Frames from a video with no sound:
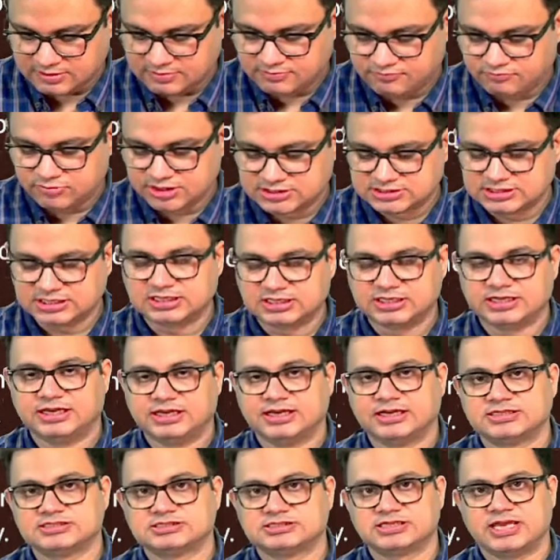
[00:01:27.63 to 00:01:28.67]
Basically
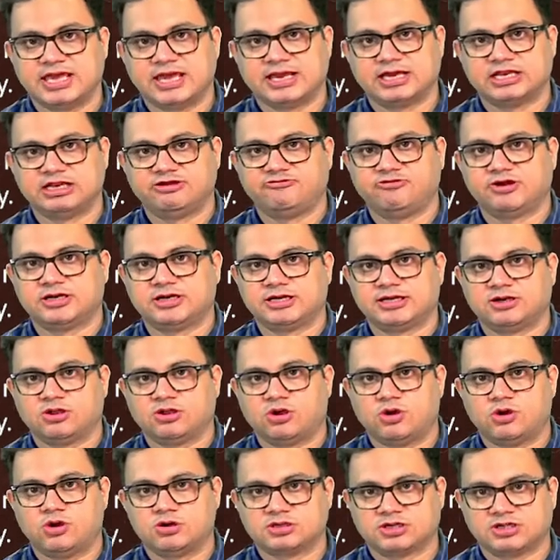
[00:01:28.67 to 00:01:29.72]
it is aggravated
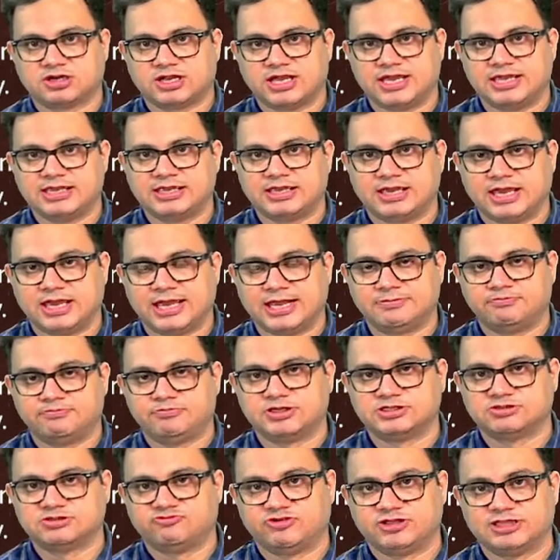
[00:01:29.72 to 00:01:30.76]
on crying and
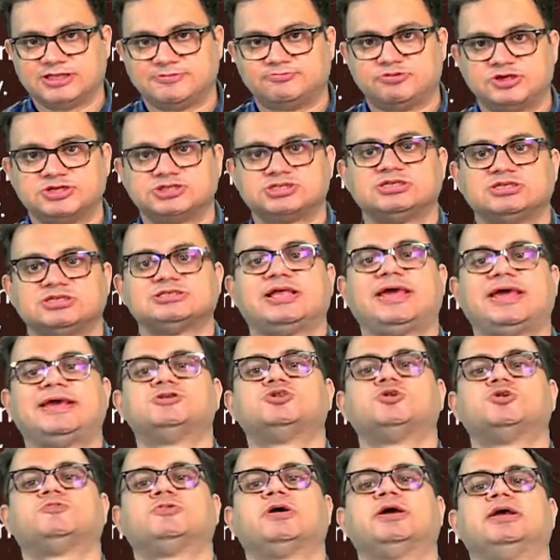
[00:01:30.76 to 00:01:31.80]
when the patient is lying
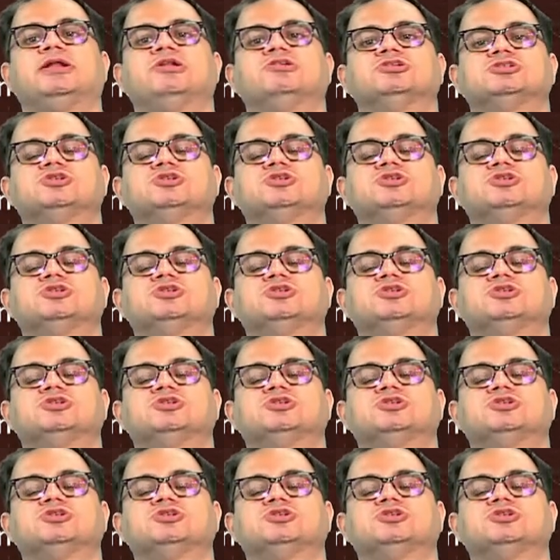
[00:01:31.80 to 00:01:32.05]
supine.